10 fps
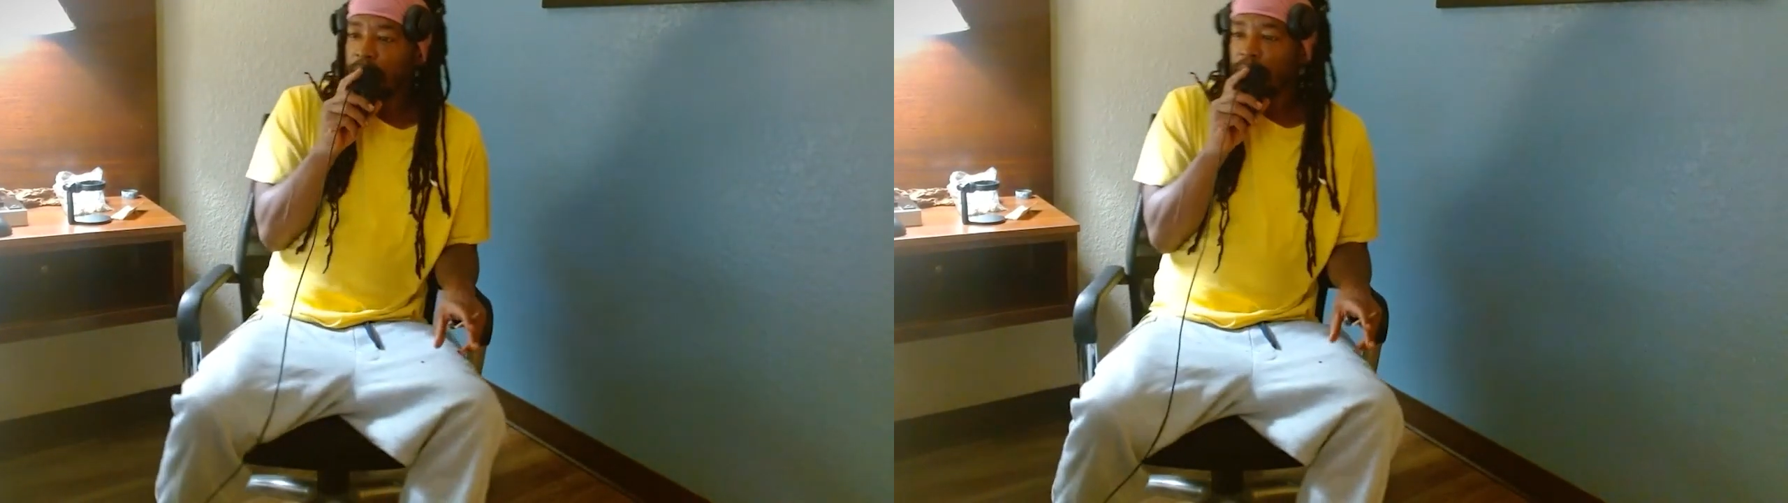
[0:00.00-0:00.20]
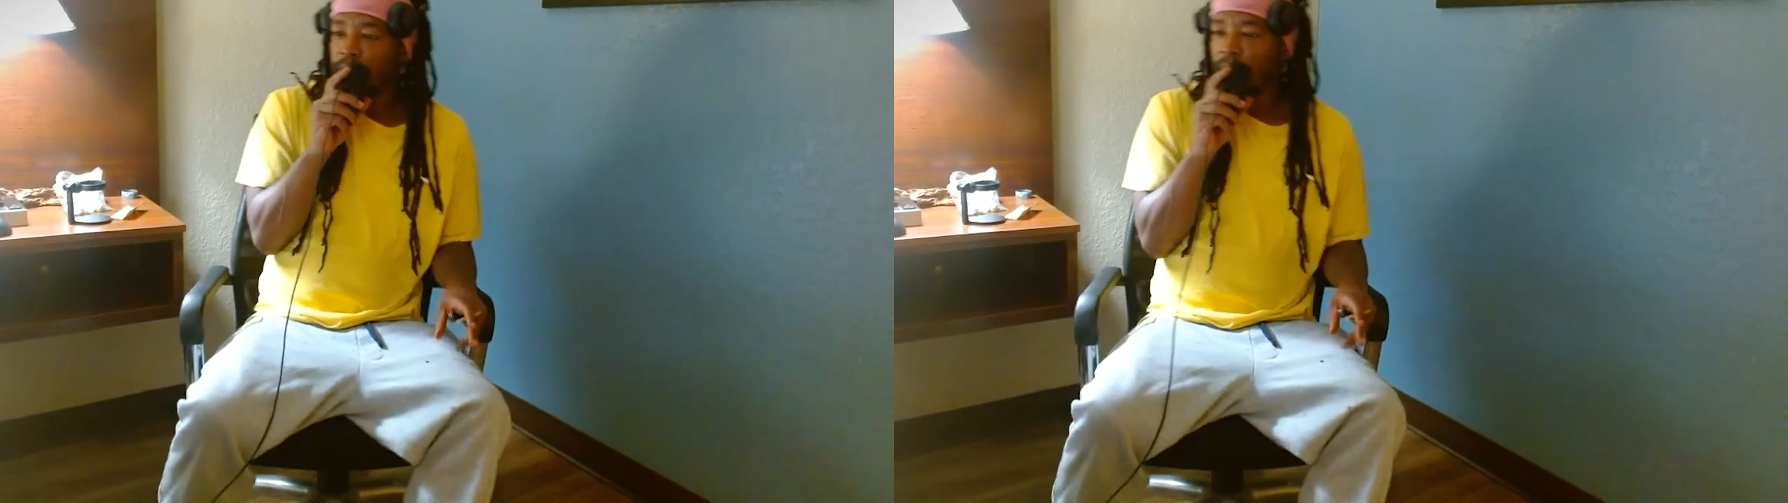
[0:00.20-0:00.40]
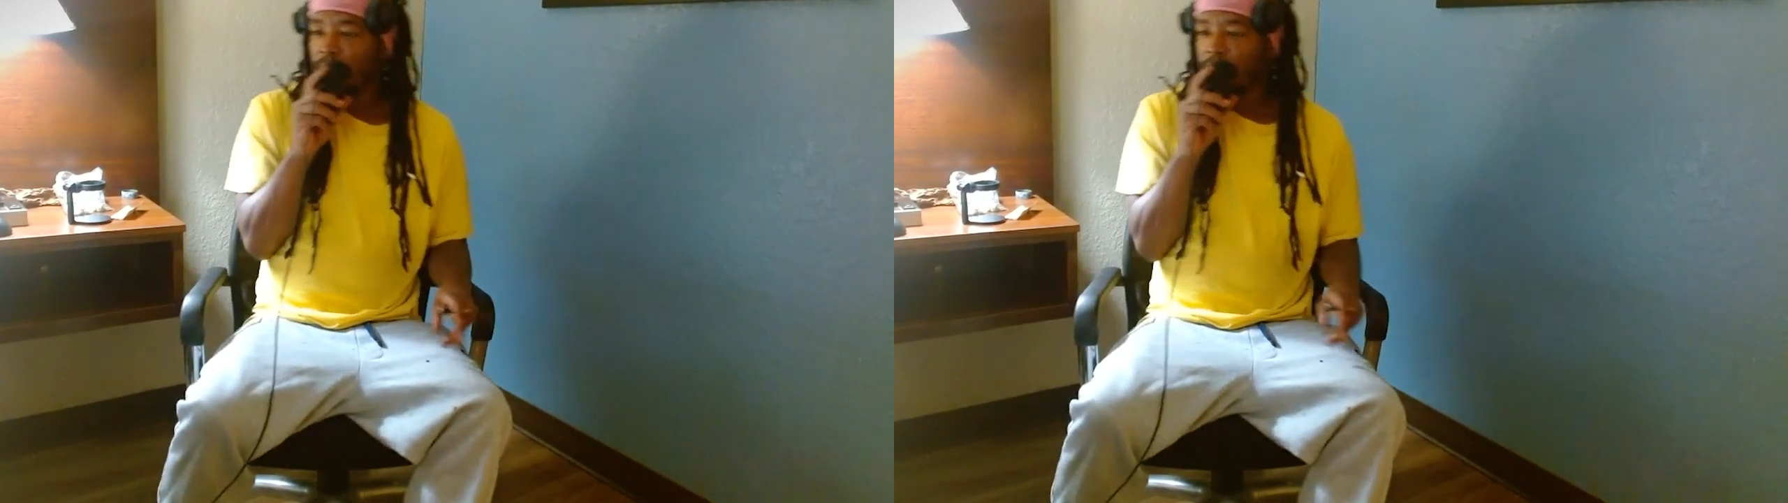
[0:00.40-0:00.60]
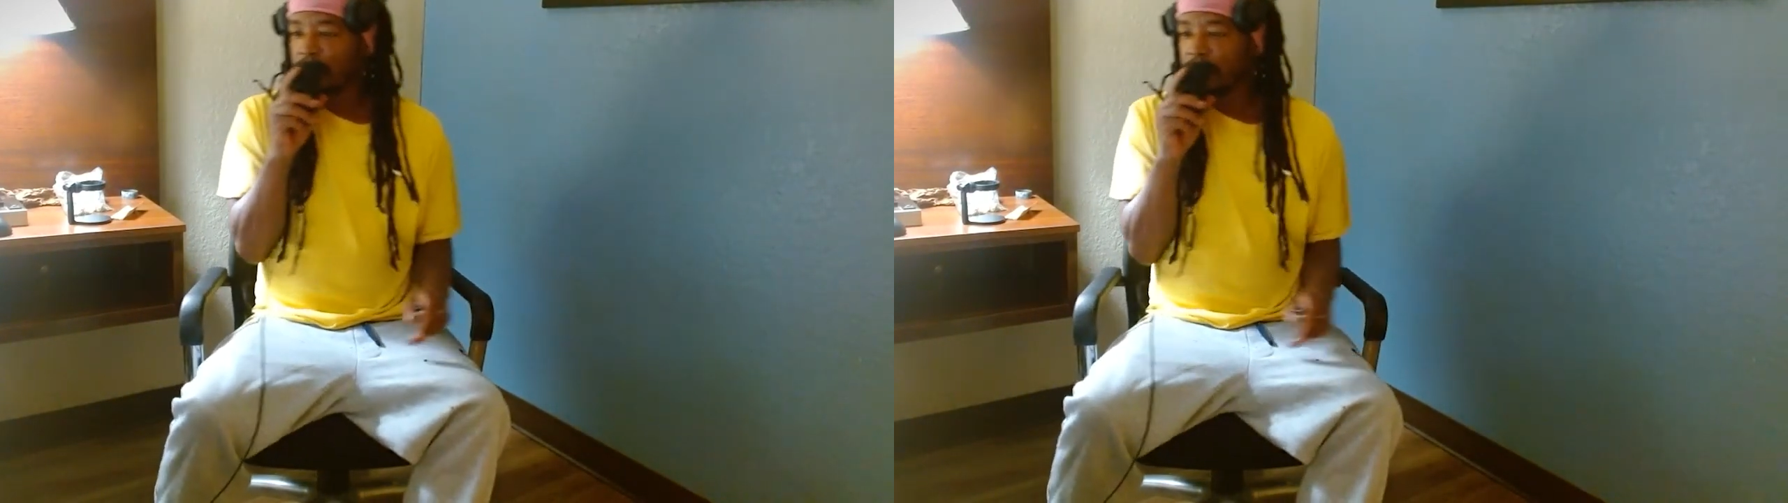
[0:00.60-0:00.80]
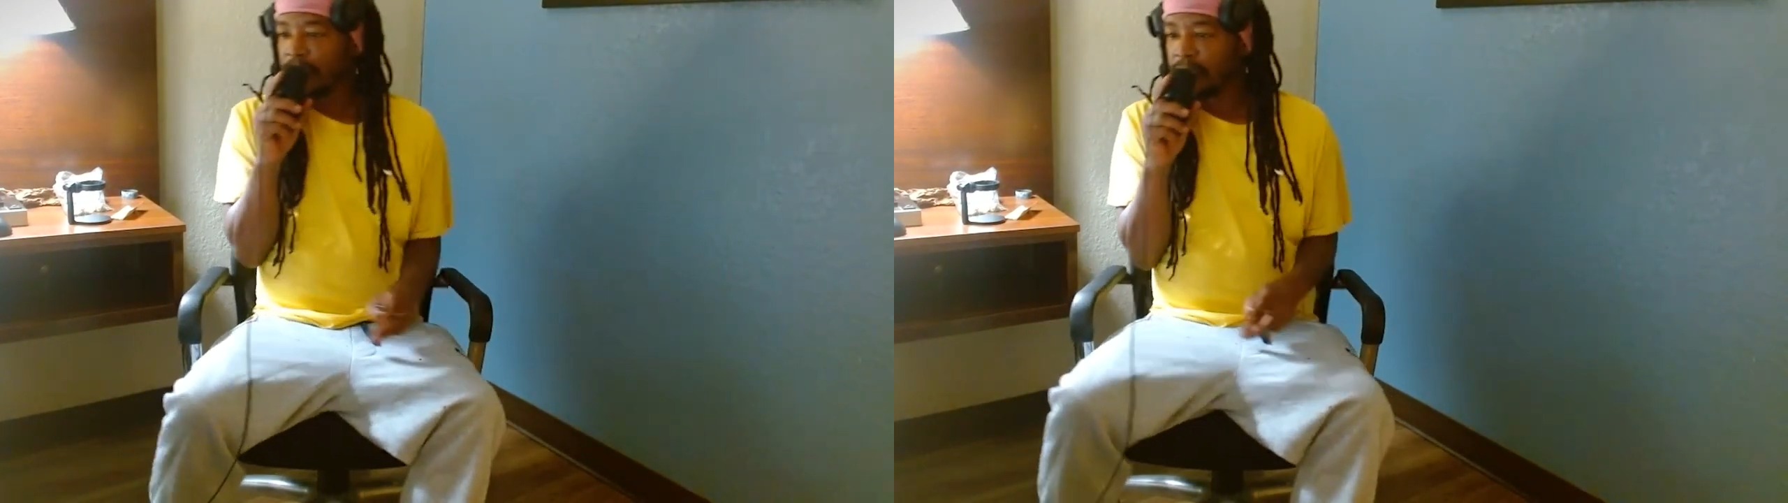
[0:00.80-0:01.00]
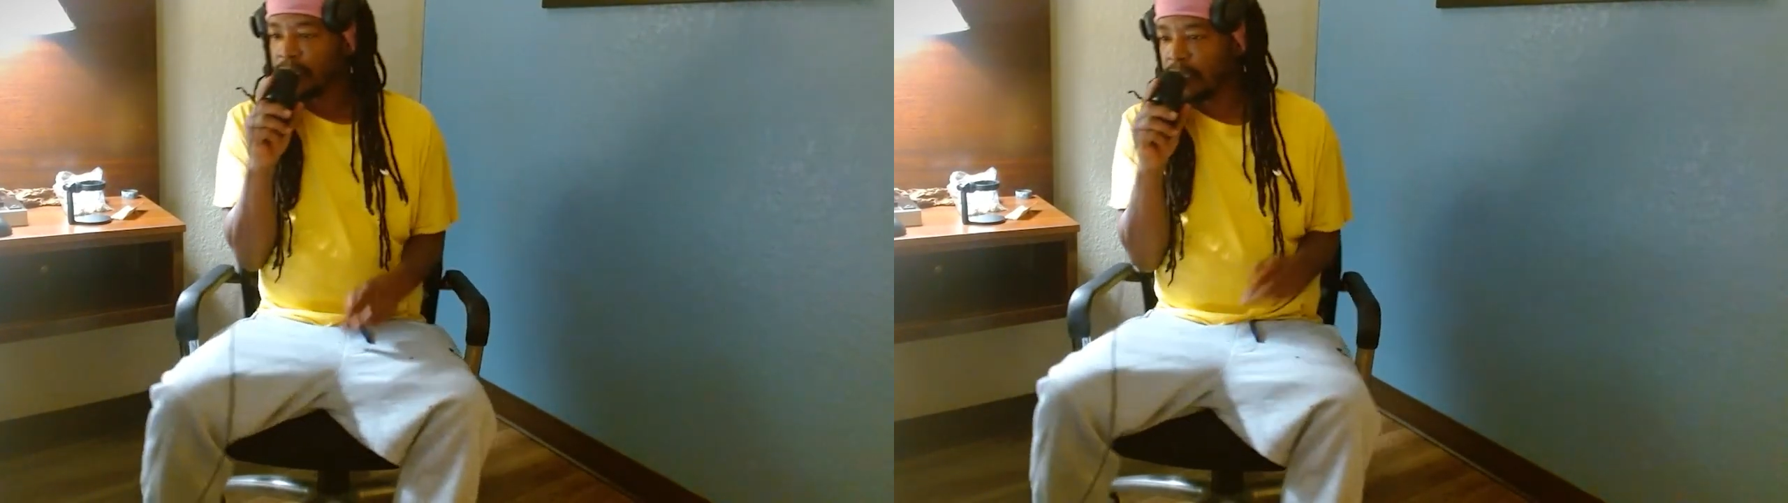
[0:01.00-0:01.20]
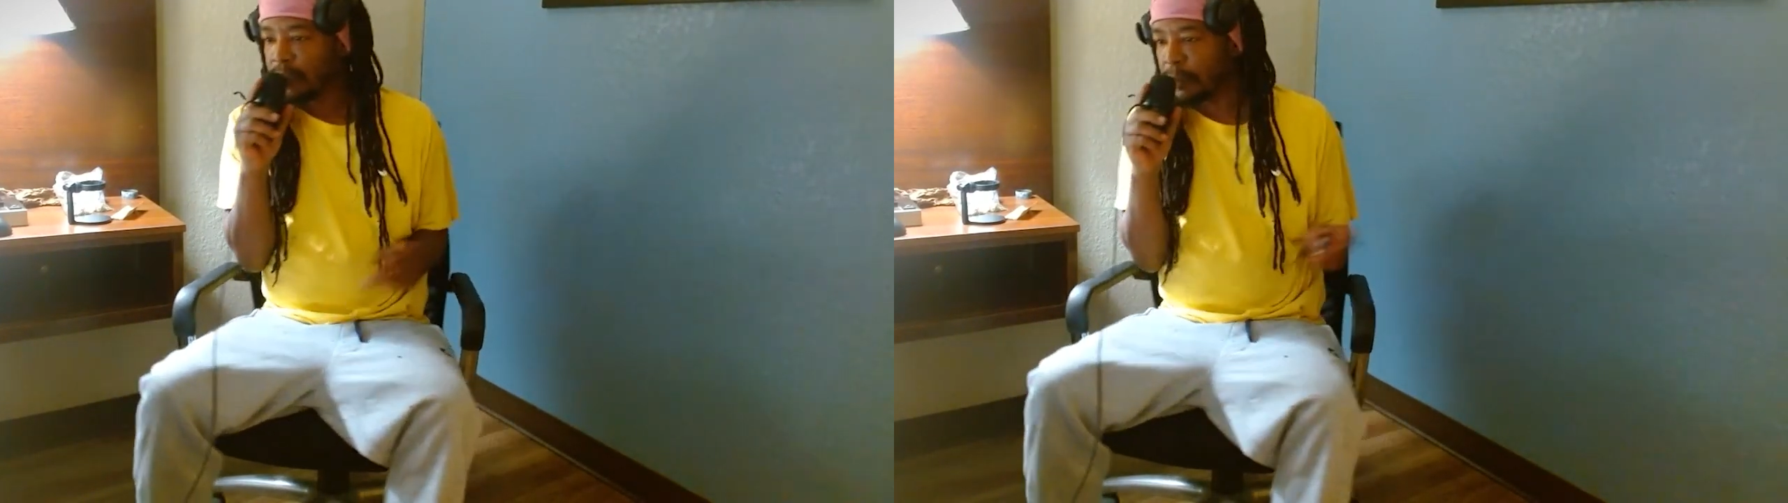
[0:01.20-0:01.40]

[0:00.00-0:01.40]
under lock and key to keep